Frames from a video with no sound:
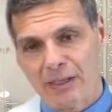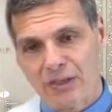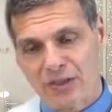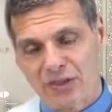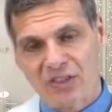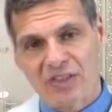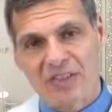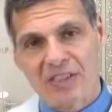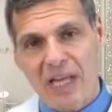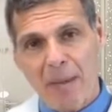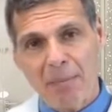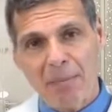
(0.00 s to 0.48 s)

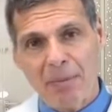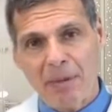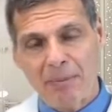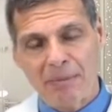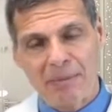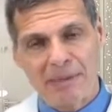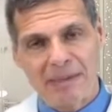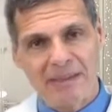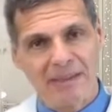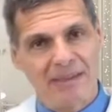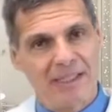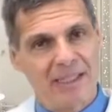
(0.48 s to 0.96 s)

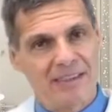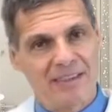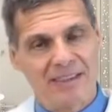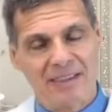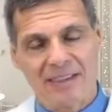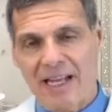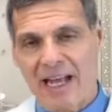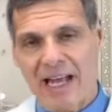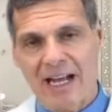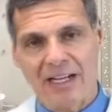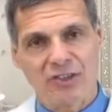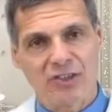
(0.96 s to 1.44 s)
supplement
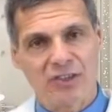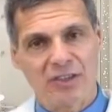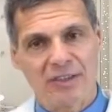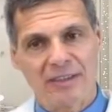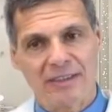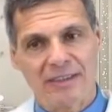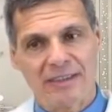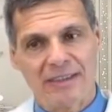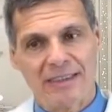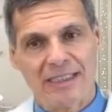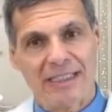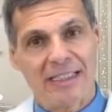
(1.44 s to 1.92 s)
doesn't
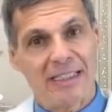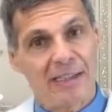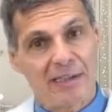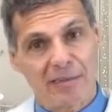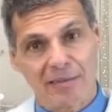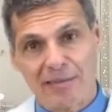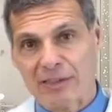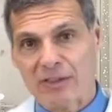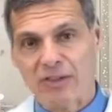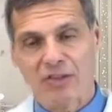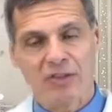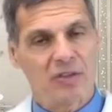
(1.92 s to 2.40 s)
actually
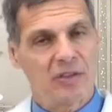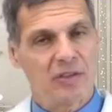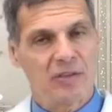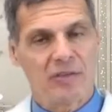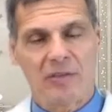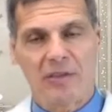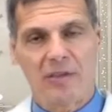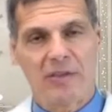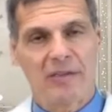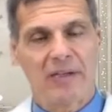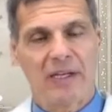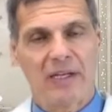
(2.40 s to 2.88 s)
increase your
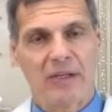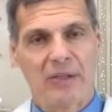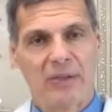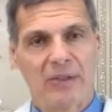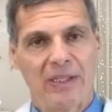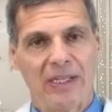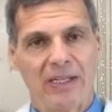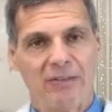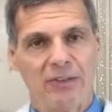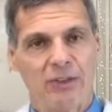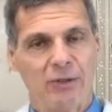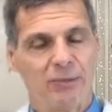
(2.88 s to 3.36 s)

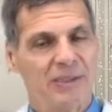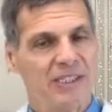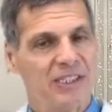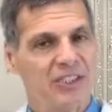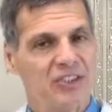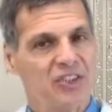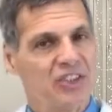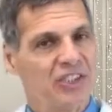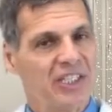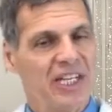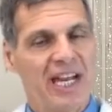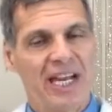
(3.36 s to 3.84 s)
glutathione levels
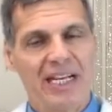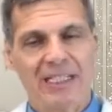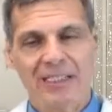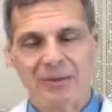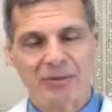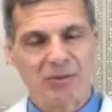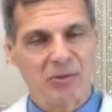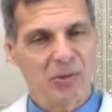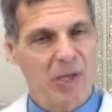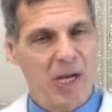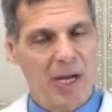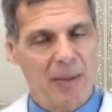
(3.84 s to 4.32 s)
because you can't